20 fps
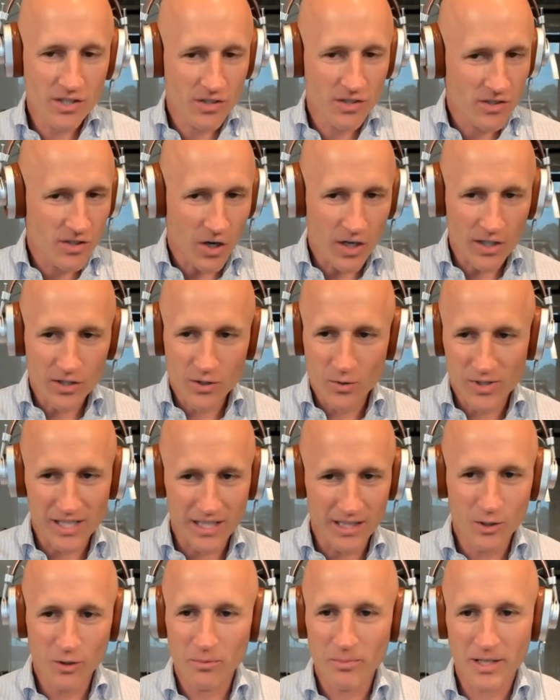talk to us a
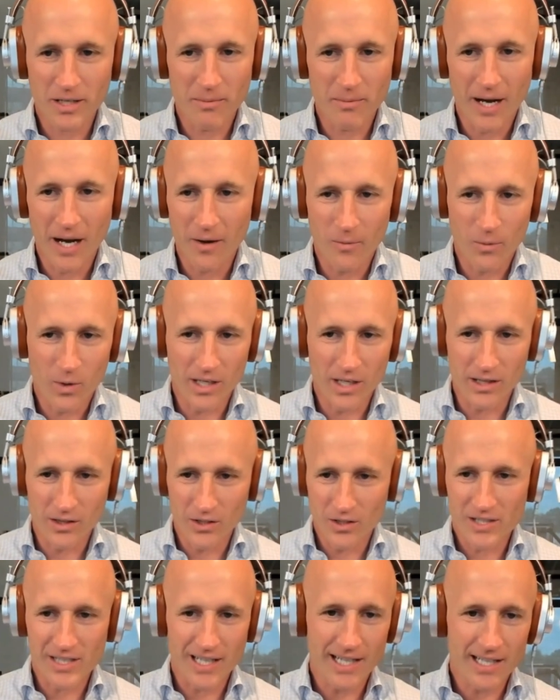little bit about what it
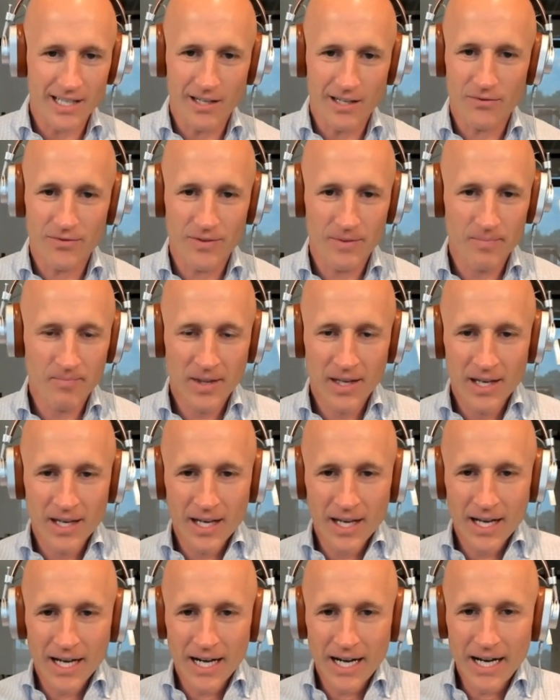looks like if
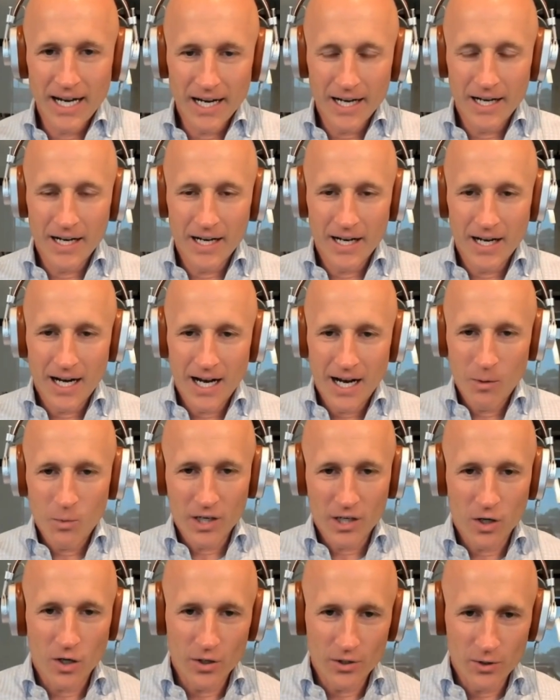I
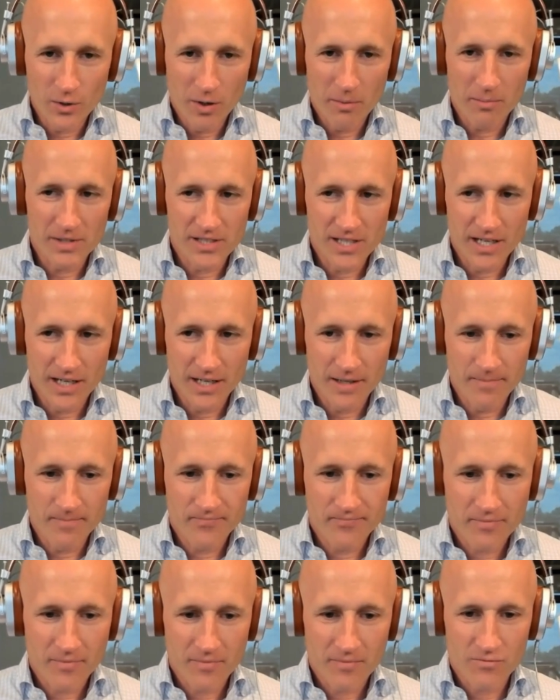want to call you up and say,
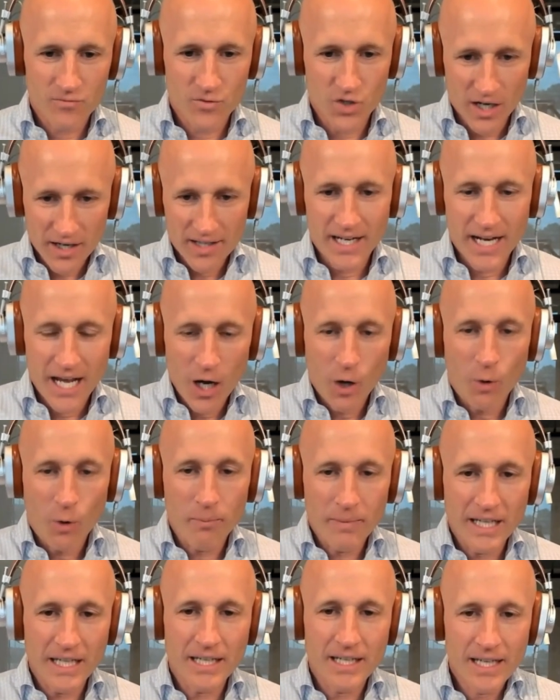Jonathan, help
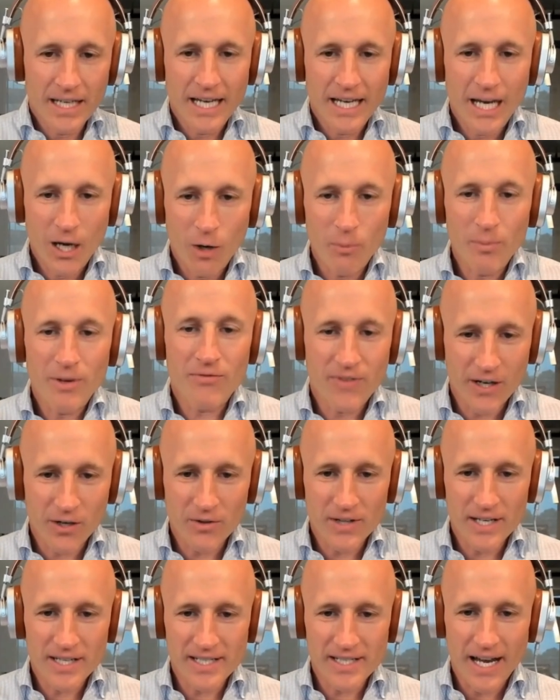me
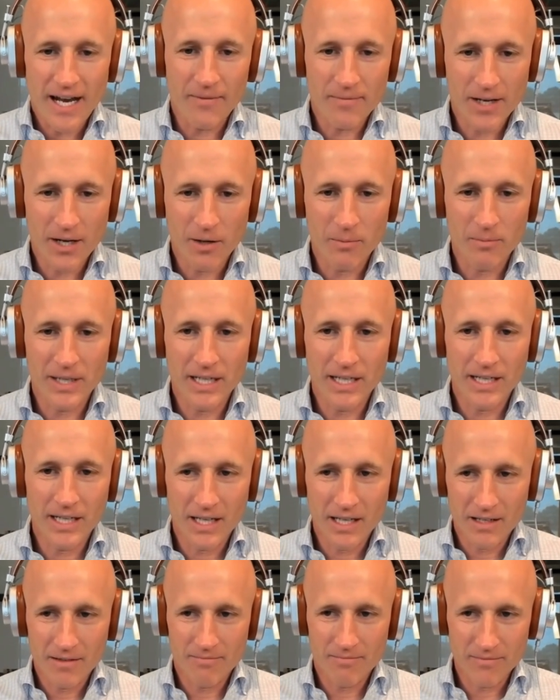figure this out, and help
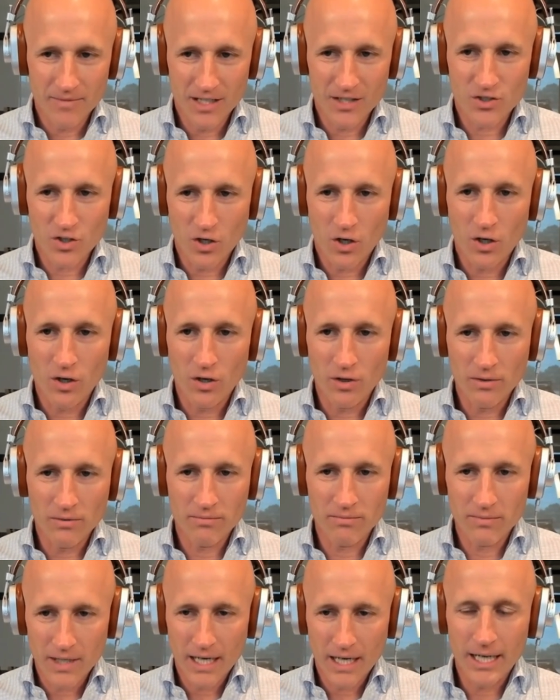me install
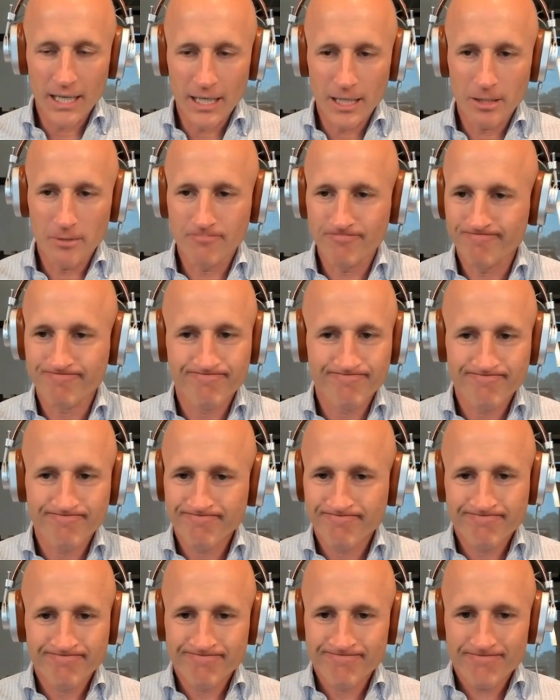
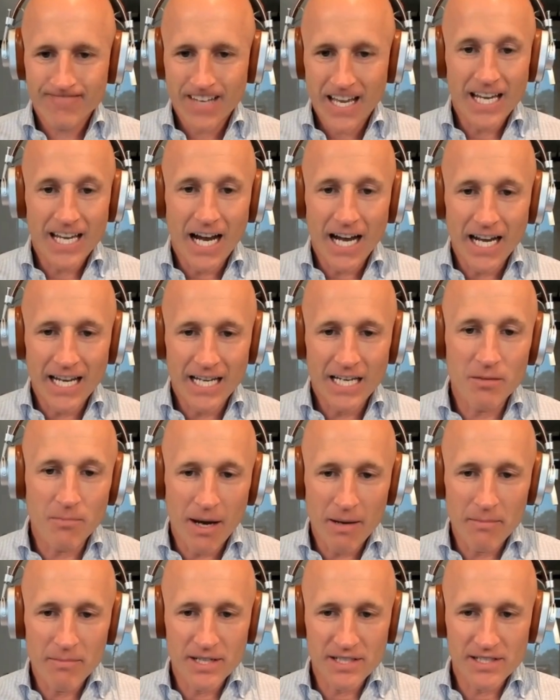AI into
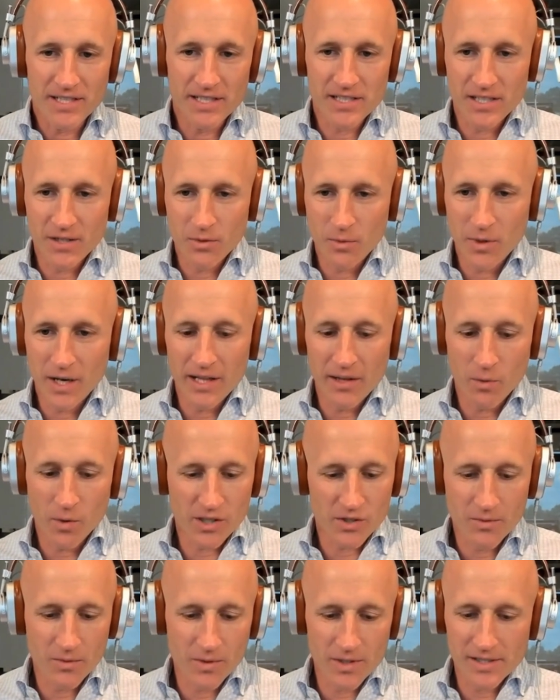my business in a way that
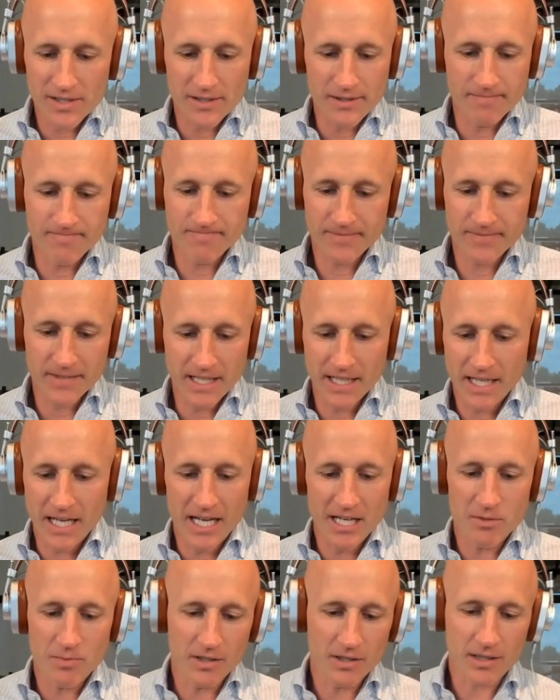works. What does an
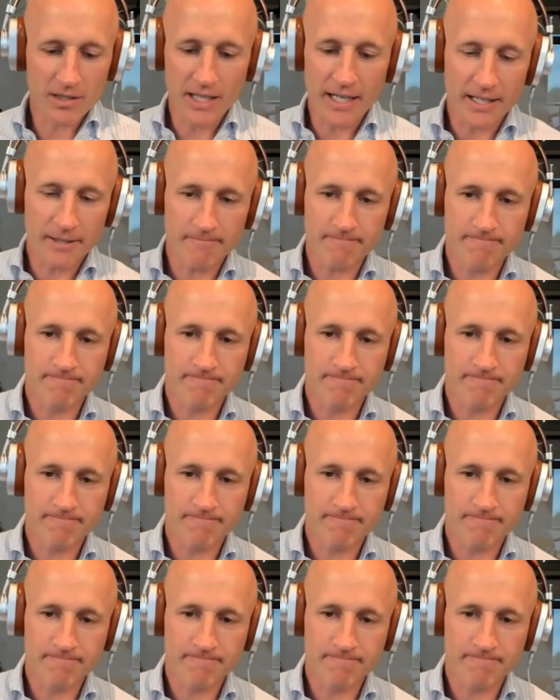engagement look like?